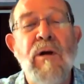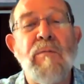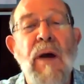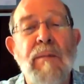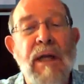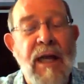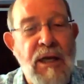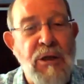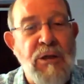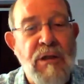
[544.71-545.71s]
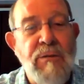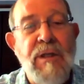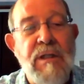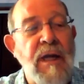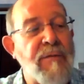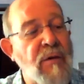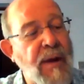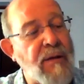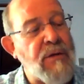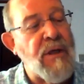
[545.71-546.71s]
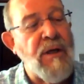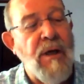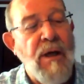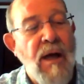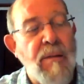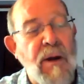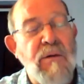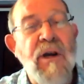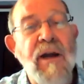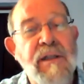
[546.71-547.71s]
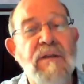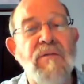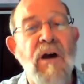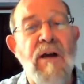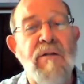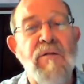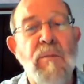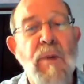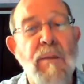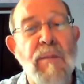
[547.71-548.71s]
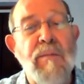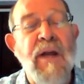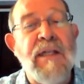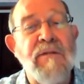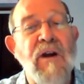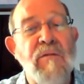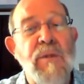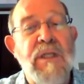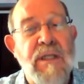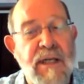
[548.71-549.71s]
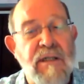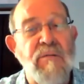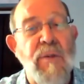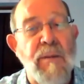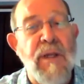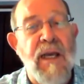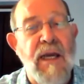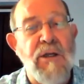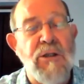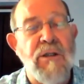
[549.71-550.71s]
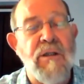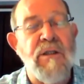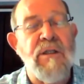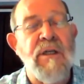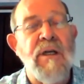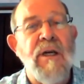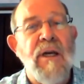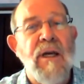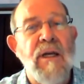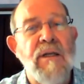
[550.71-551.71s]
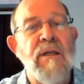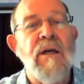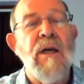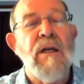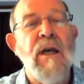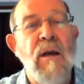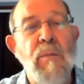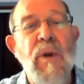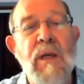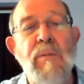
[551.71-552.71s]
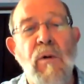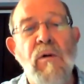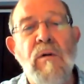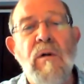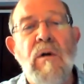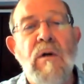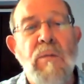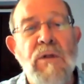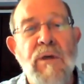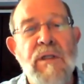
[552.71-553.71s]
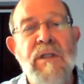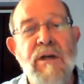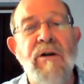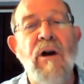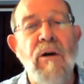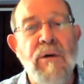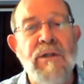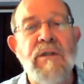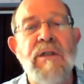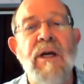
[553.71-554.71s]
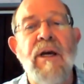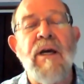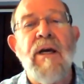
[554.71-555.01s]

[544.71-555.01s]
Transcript: at publications, we discover about 95% of publications in young people between 0 and 20.